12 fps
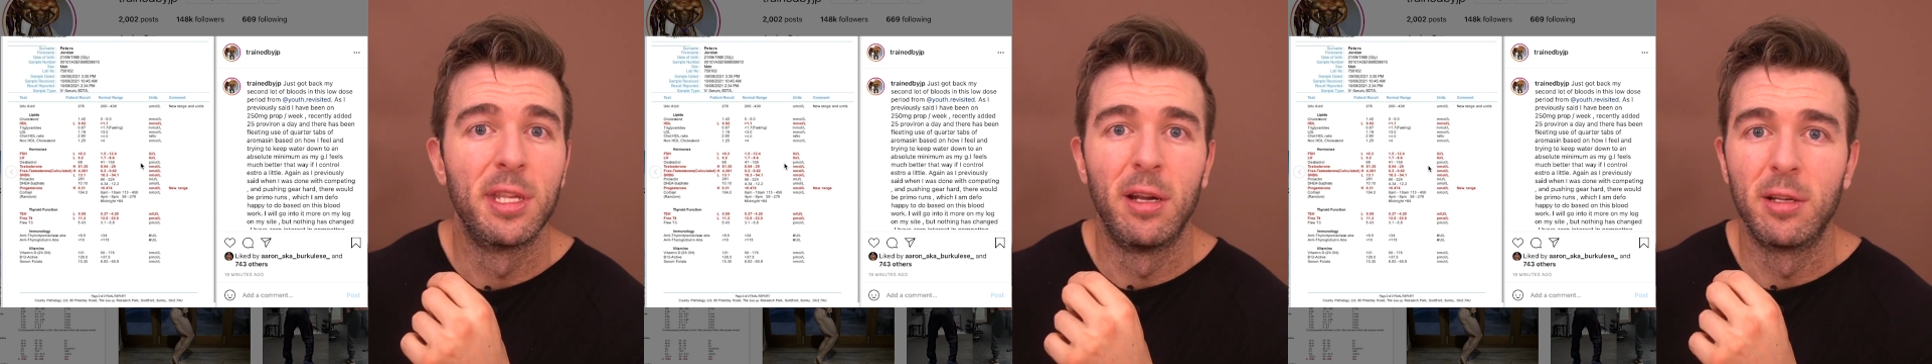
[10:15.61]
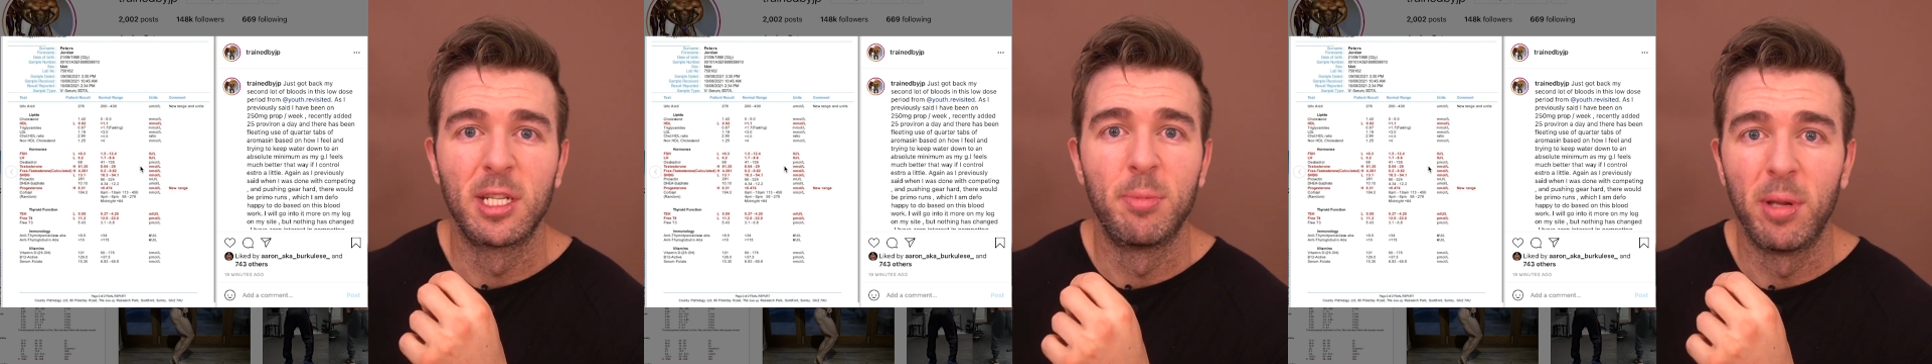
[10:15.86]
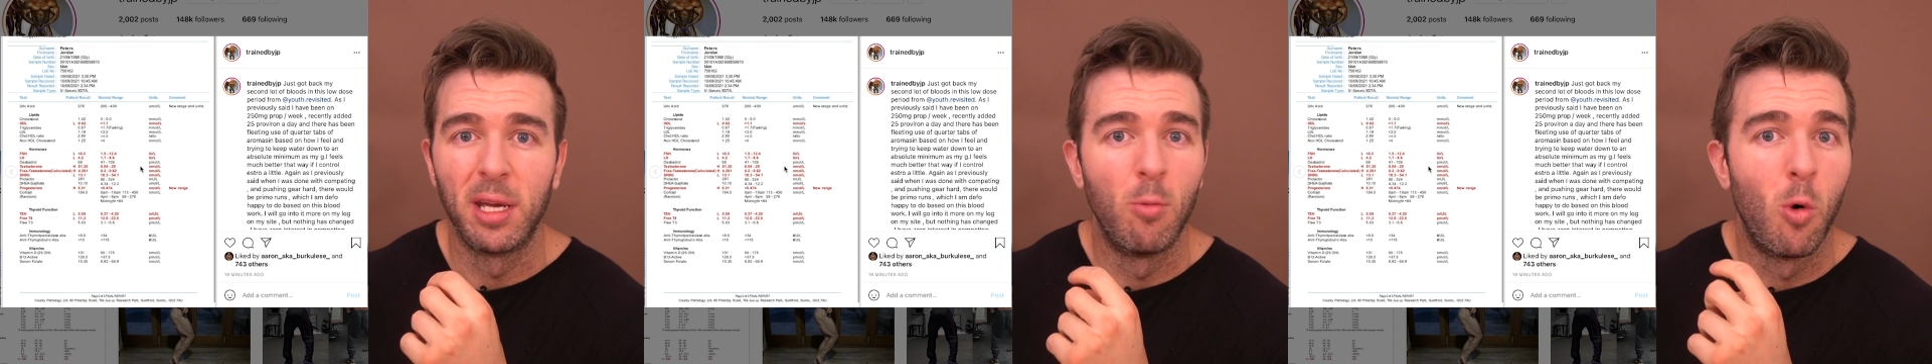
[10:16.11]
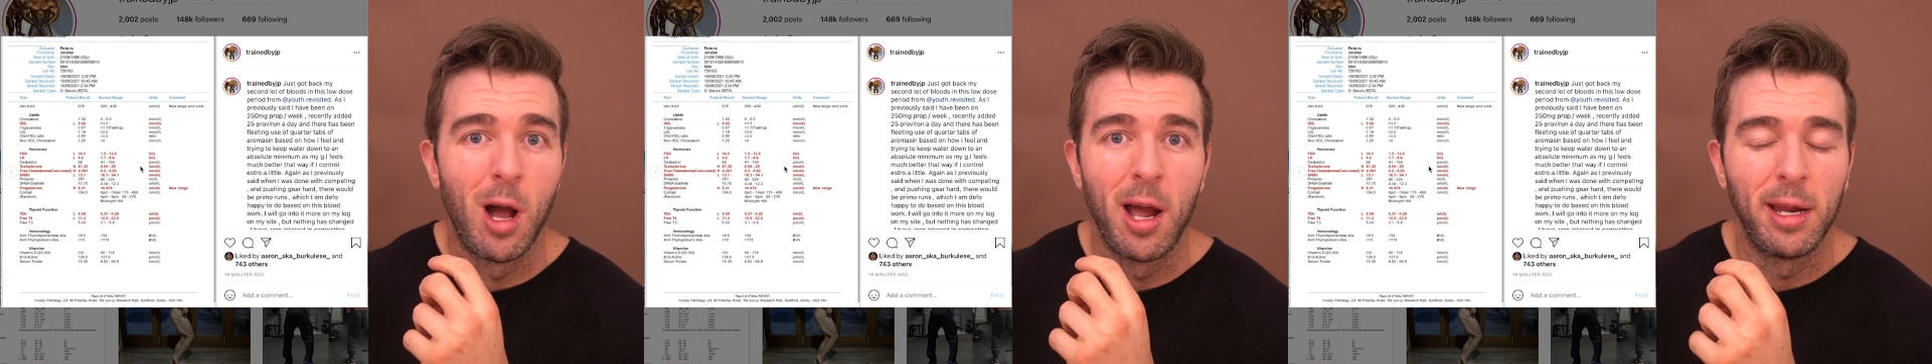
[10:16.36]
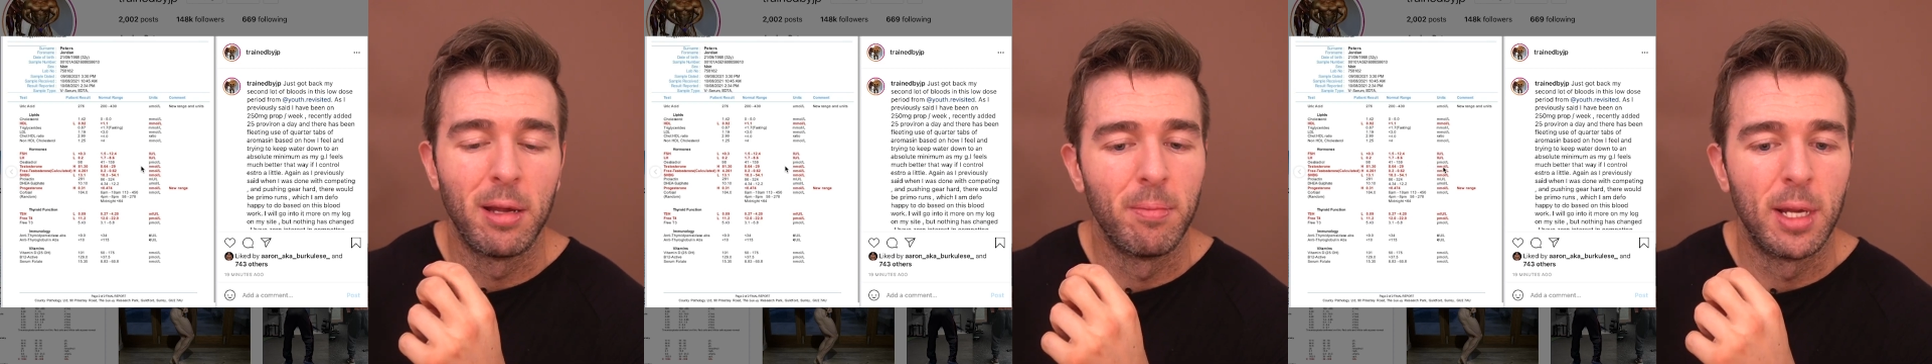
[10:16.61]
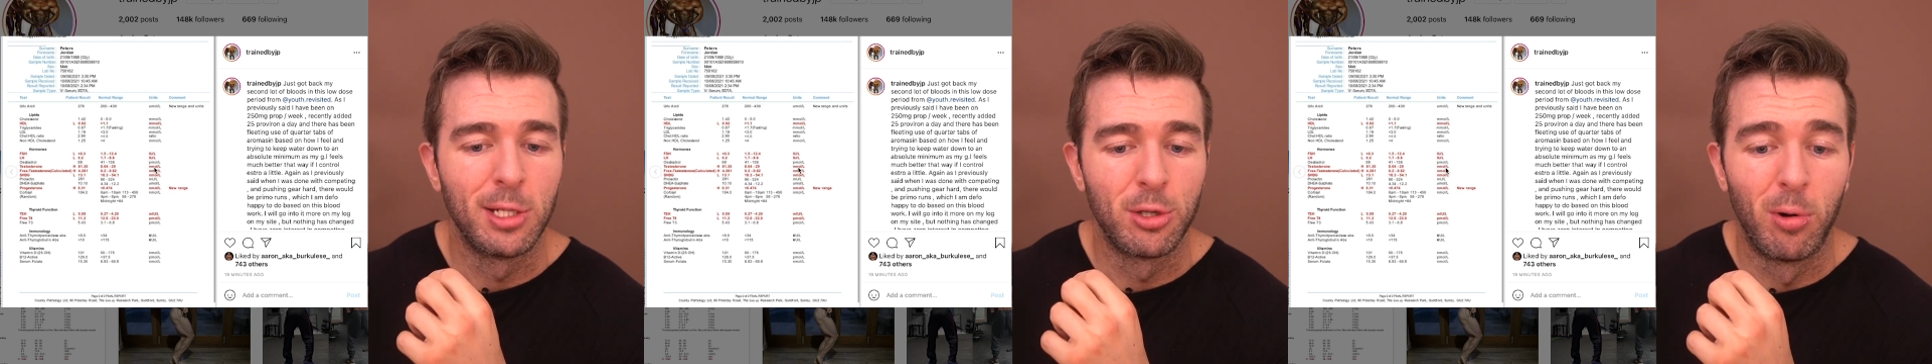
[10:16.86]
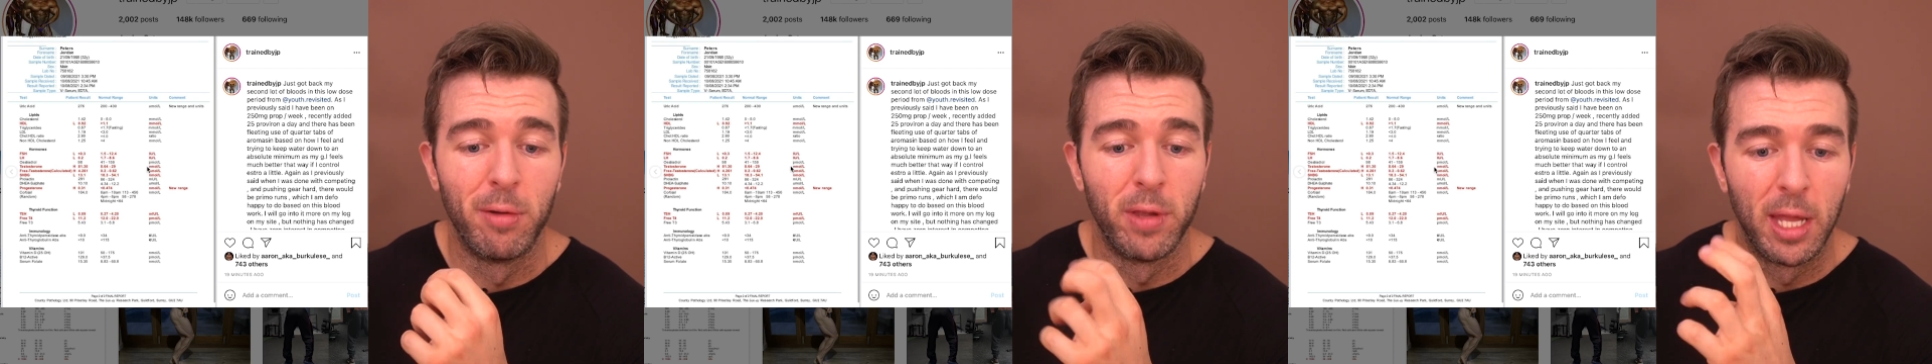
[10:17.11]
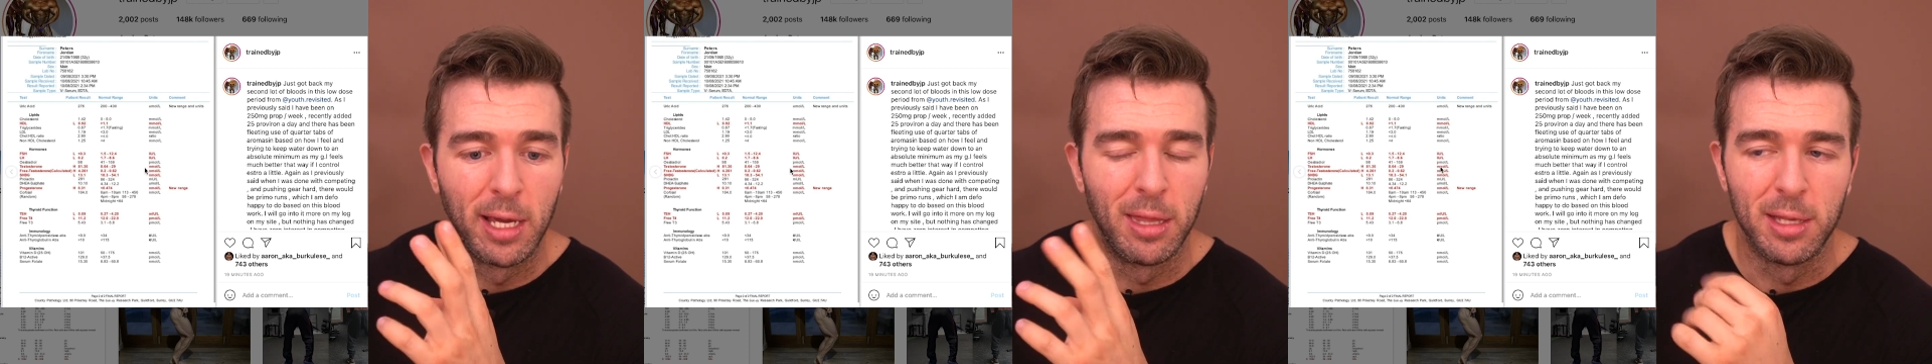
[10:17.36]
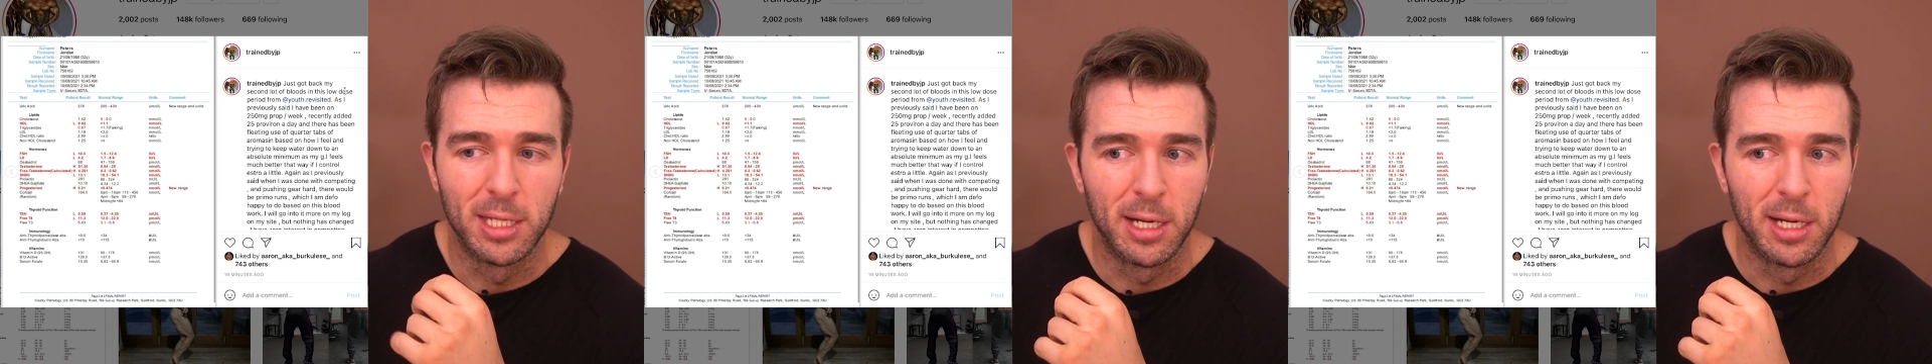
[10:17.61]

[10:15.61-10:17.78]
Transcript: and then I'll explain why I sort of like this